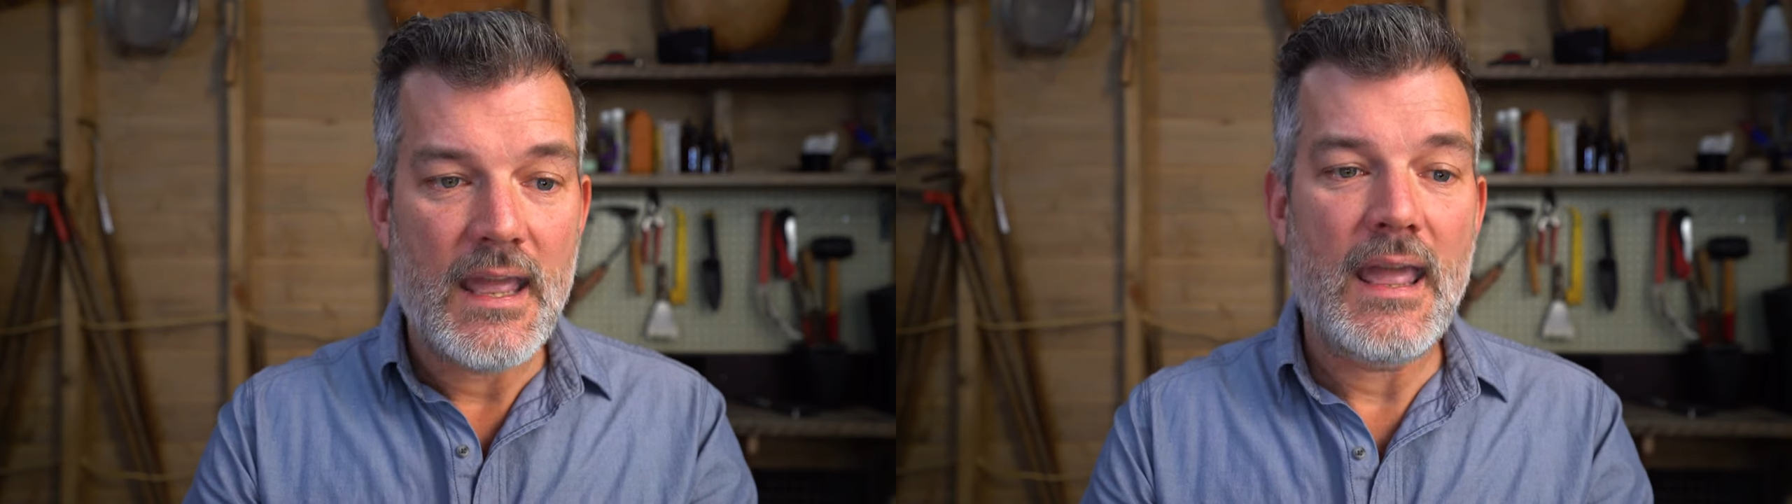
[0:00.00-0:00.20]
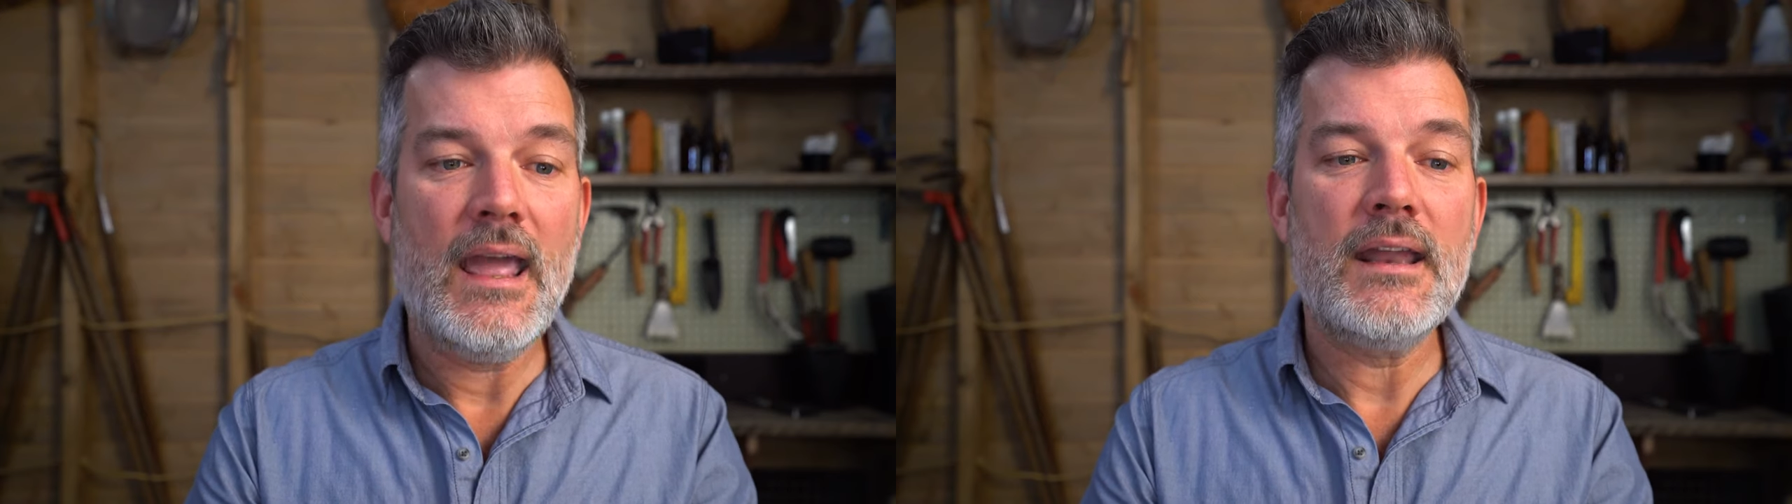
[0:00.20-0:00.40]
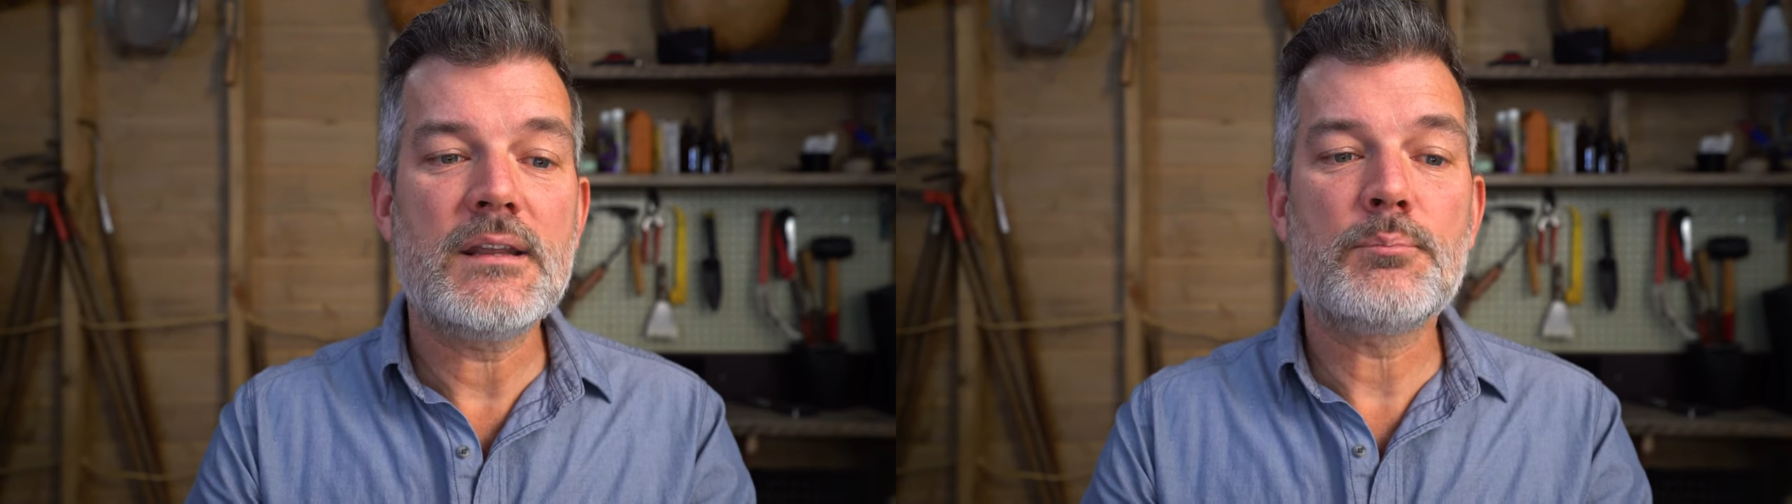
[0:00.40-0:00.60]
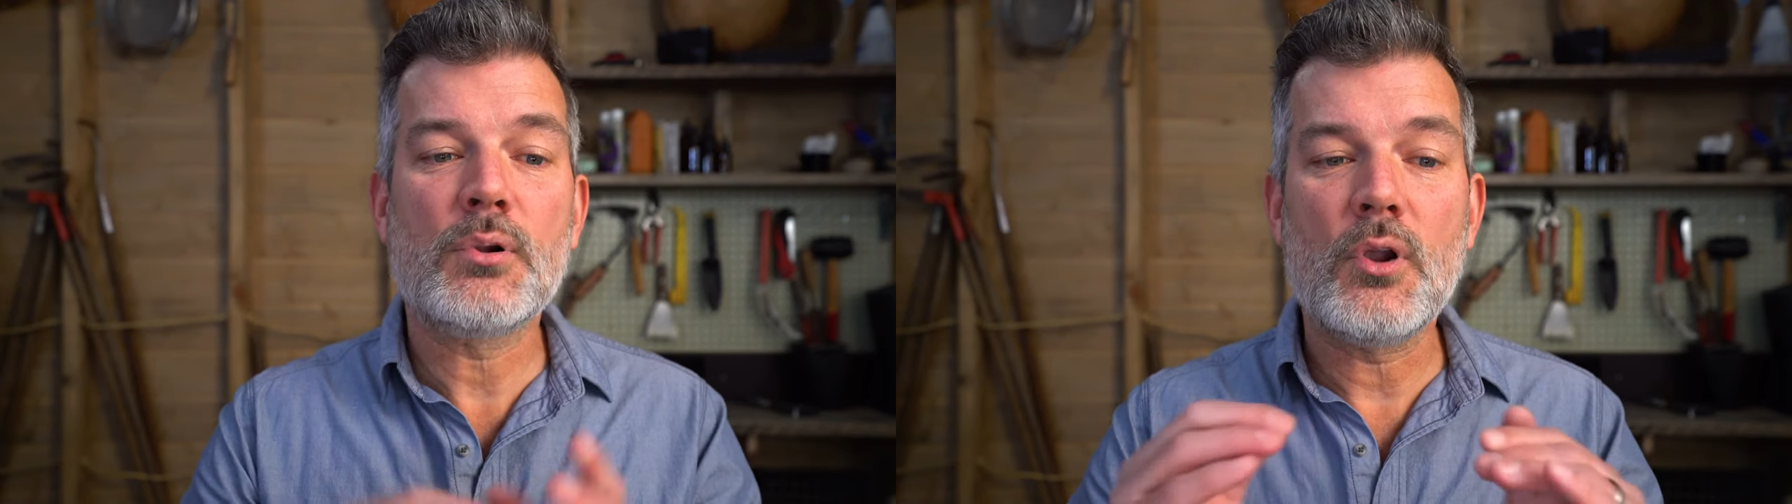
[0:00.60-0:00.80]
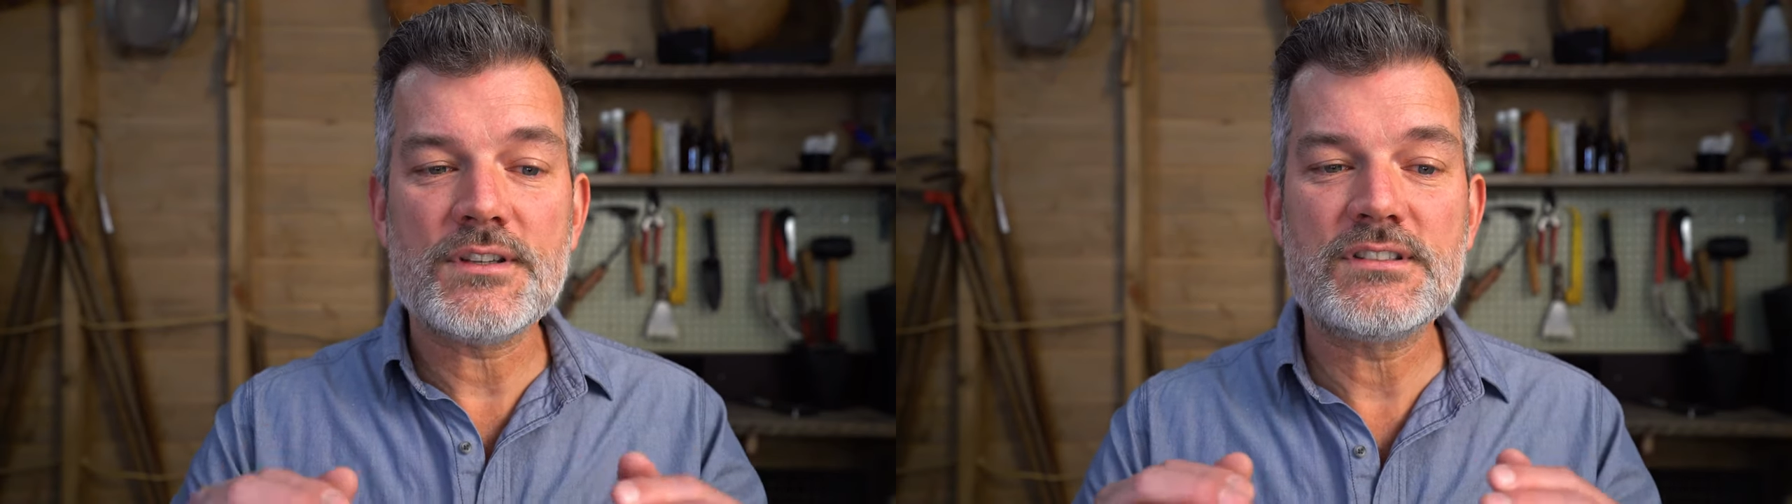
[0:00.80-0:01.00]
and it
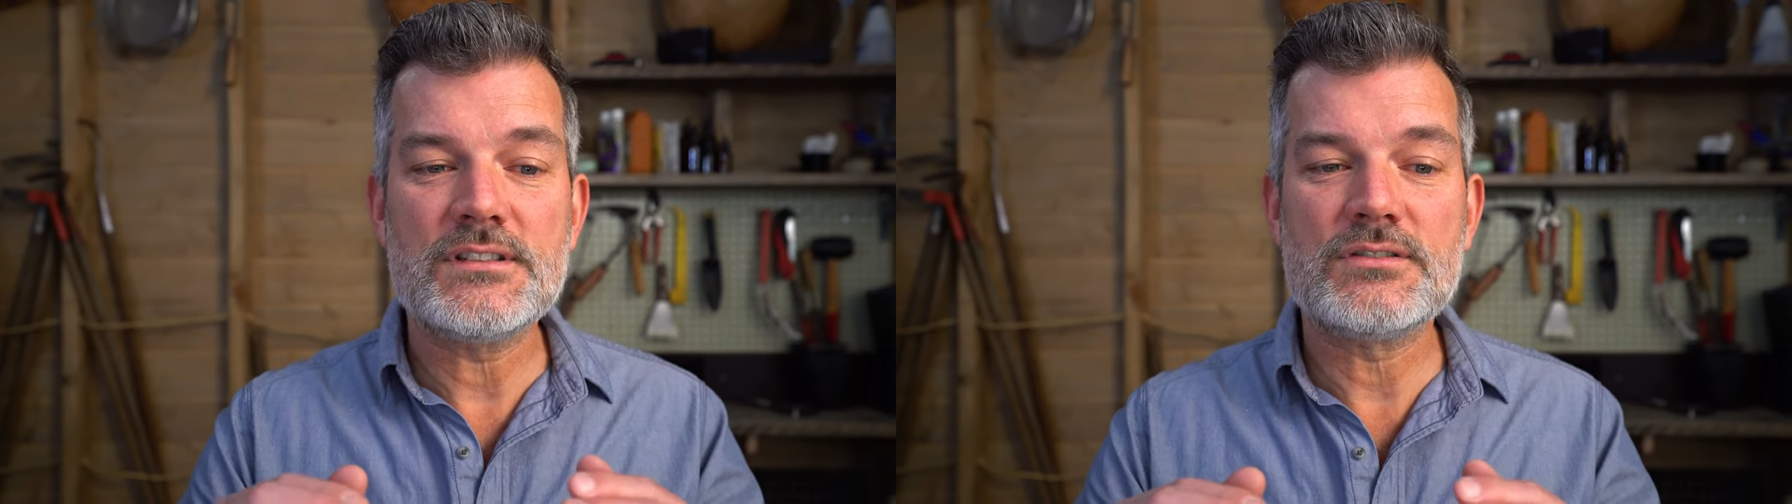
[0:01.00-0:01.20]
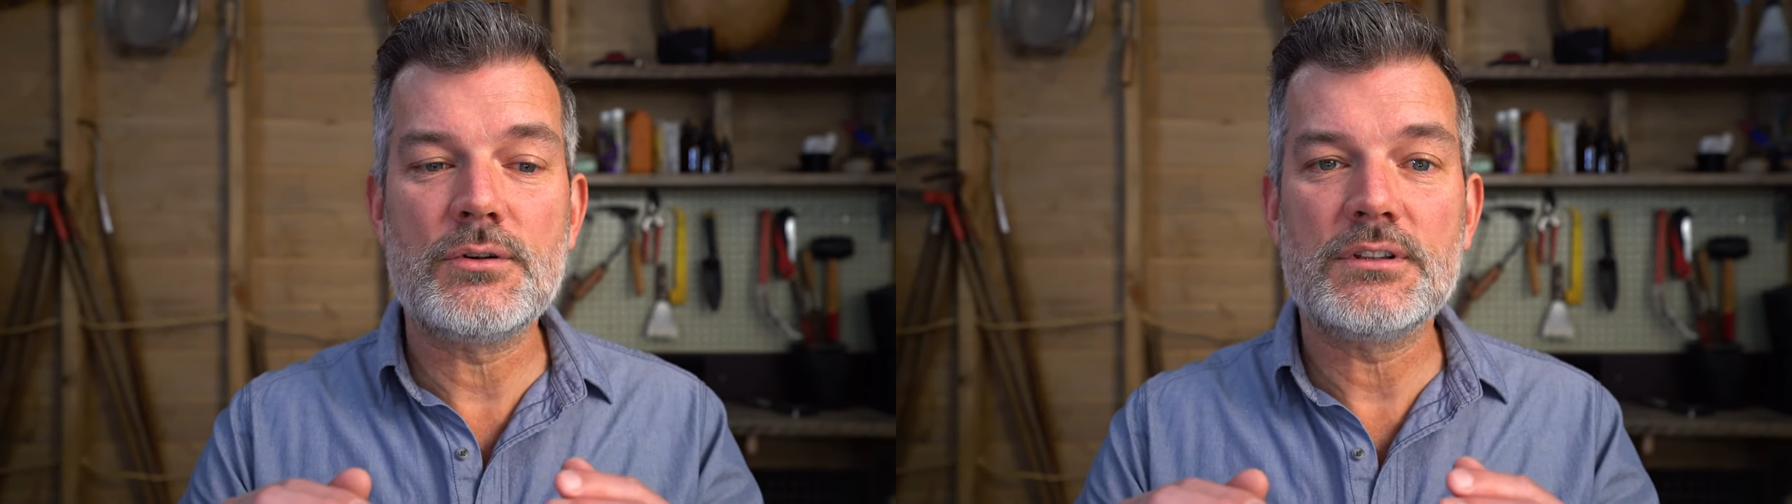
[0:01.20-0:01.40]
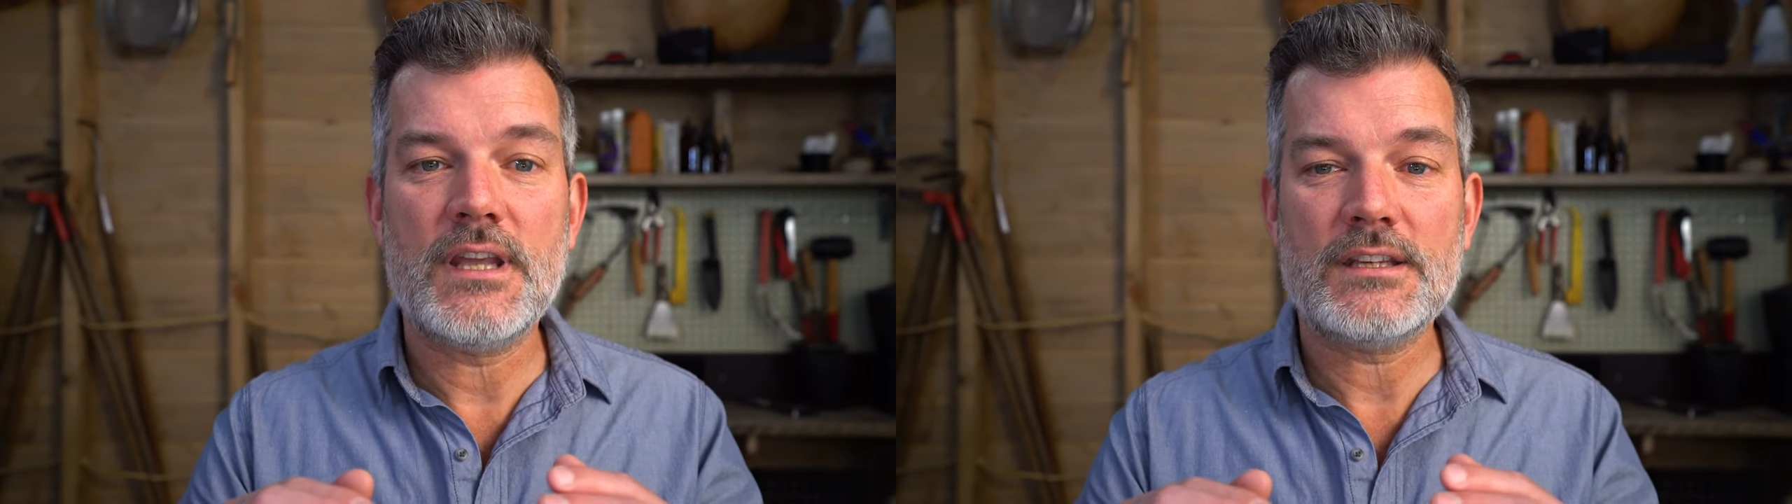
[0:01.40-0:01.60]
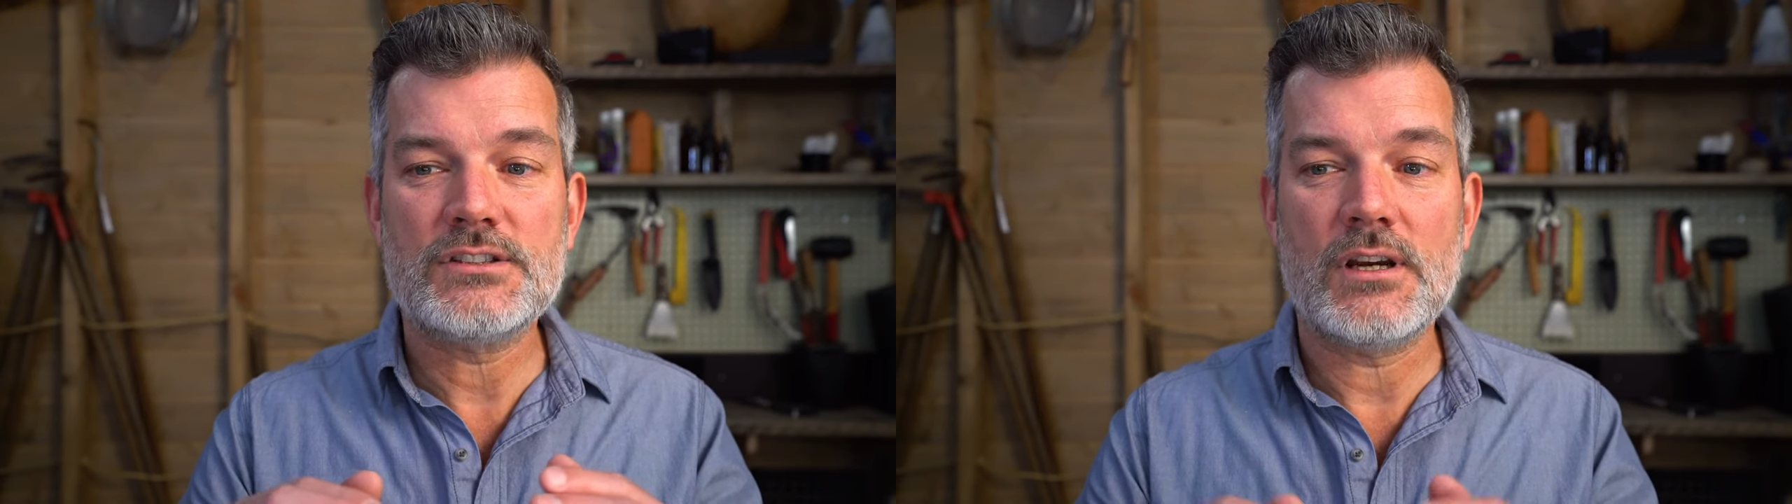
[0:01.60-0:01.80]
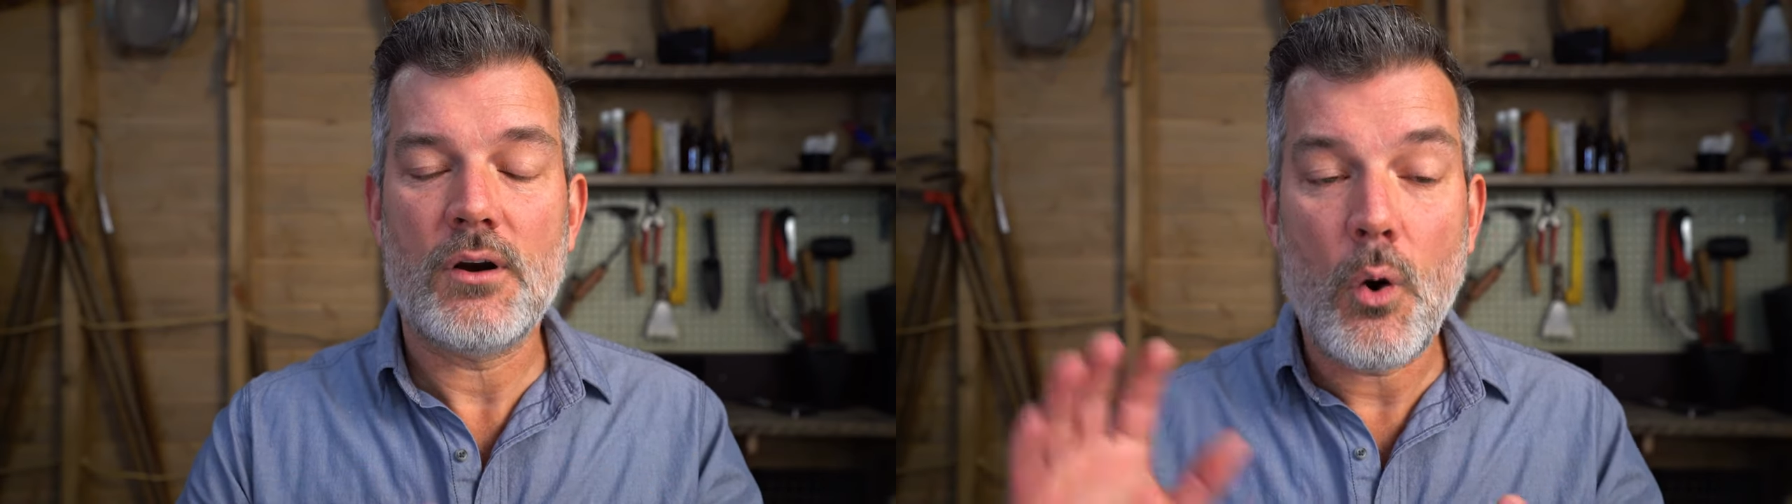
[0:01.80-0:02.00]
plots your soil
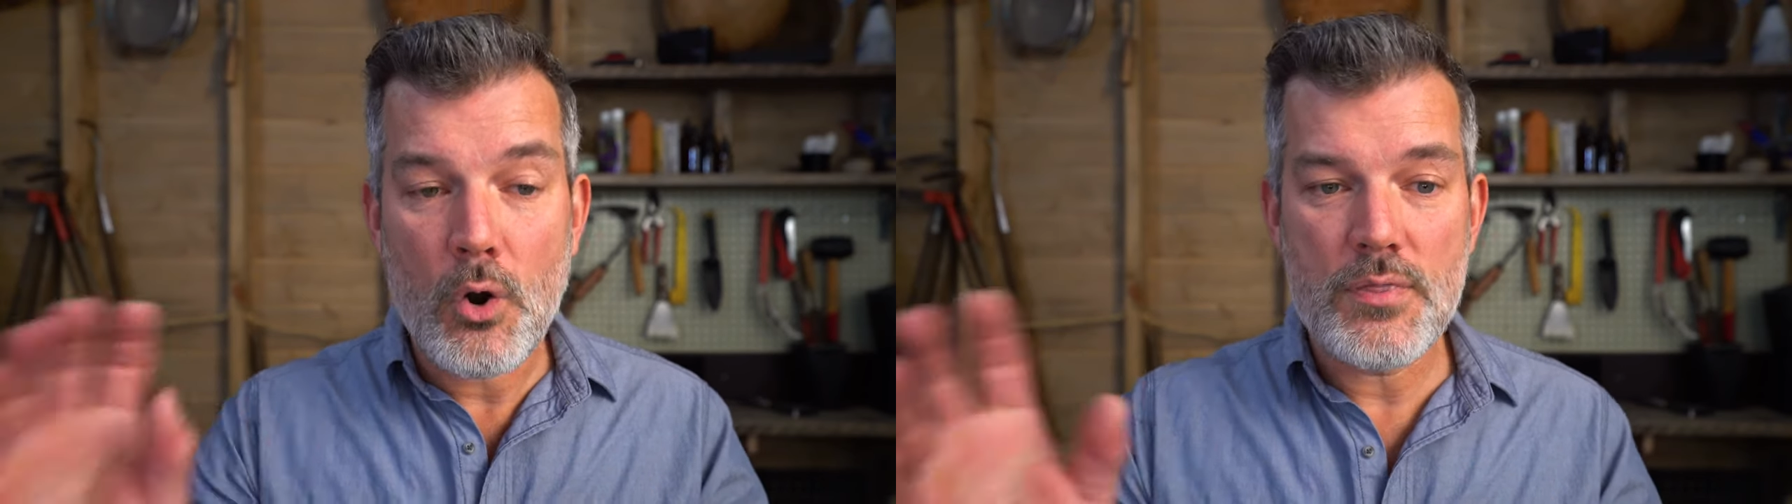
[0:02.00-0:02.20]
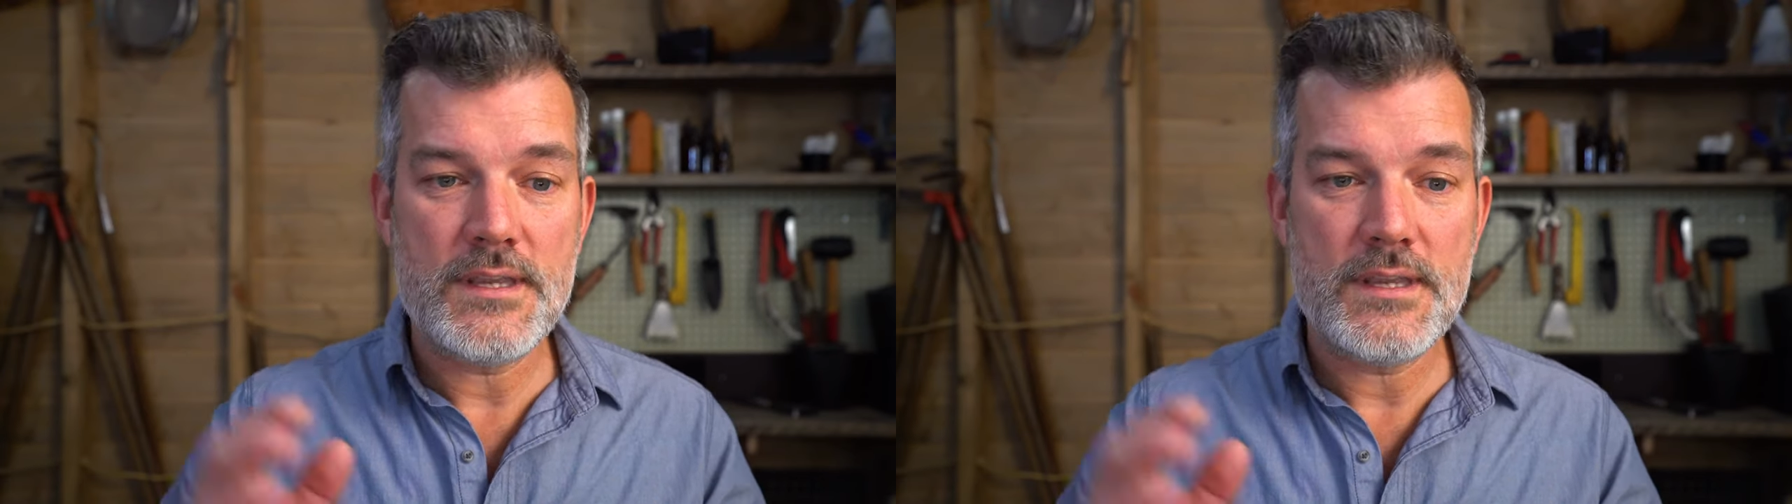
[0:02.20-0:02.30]
texture on